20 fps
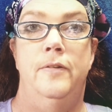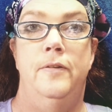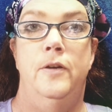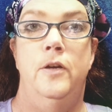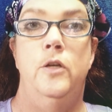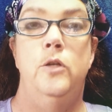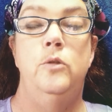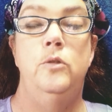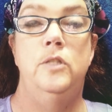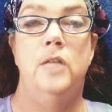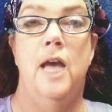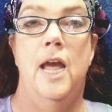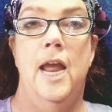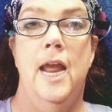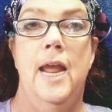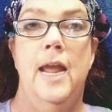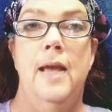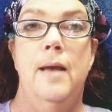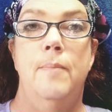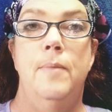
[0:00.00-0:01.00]
whose I
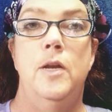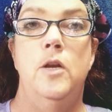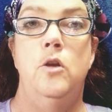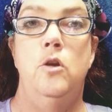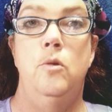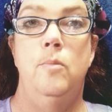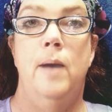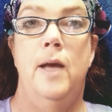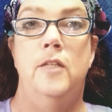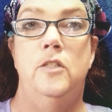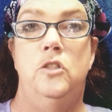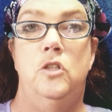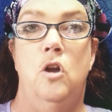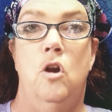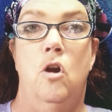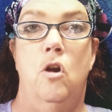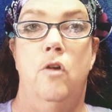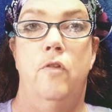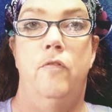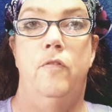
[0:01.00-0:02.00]
am and whom I
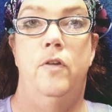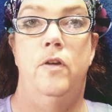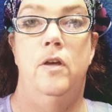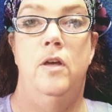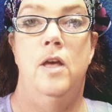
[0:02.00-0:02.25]
serve